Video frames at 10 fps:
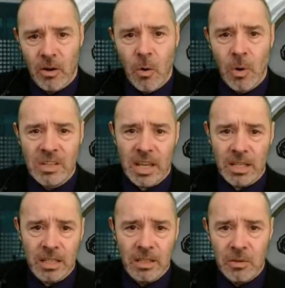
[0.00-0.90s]
always
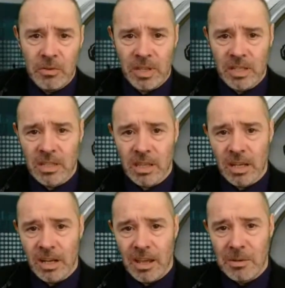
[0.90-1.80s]
adding new things that they
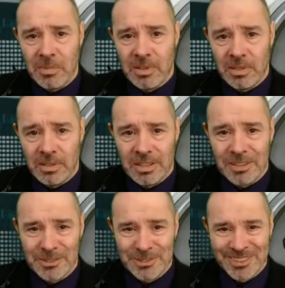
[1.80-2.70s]
claim
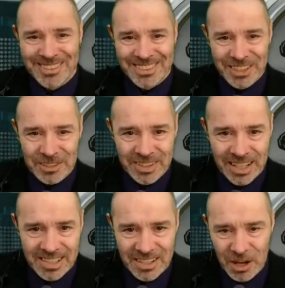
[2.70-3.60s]

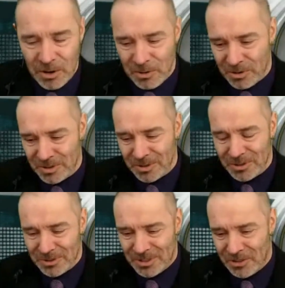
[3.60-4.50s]
SEO
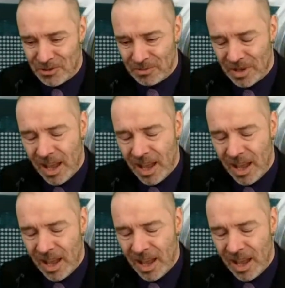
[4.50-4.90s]
or social.